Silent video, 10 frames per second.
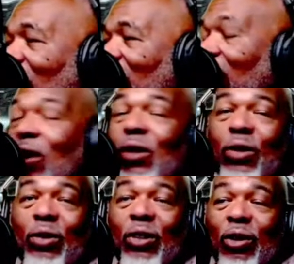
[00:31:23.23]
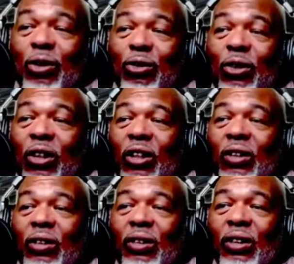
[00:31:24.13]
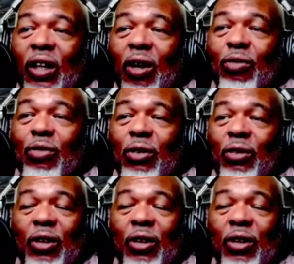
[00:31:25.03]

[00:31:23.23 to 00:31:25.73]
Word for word: uh, tell you to love